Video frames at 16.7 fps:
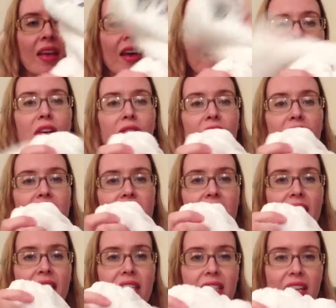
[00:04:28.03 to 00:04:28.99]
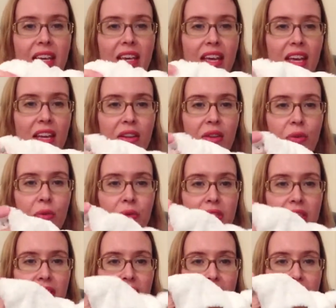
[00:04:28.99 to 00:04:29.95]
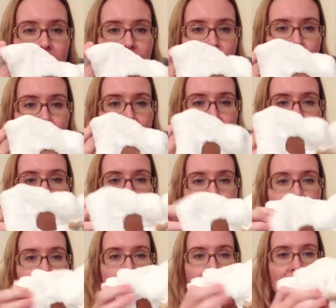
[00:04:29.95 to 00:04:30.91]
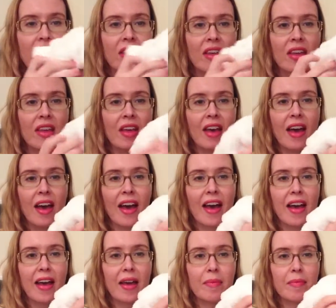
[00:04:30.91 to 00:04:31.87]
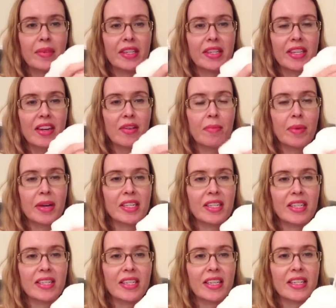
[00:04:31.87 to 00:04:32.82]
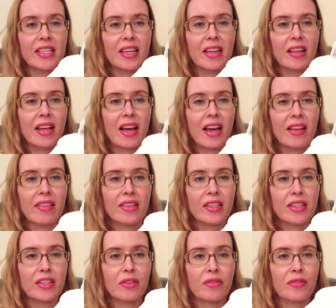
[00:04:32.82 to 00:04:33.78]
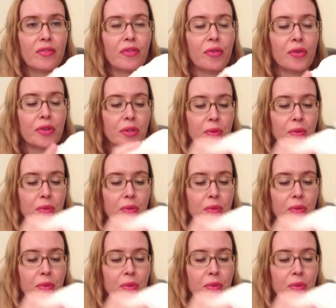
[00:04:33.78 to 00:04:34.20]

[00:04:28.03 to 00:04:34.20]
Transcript: and obviously it's like a no sleeves gilet with these kind of button detail and this sort of faux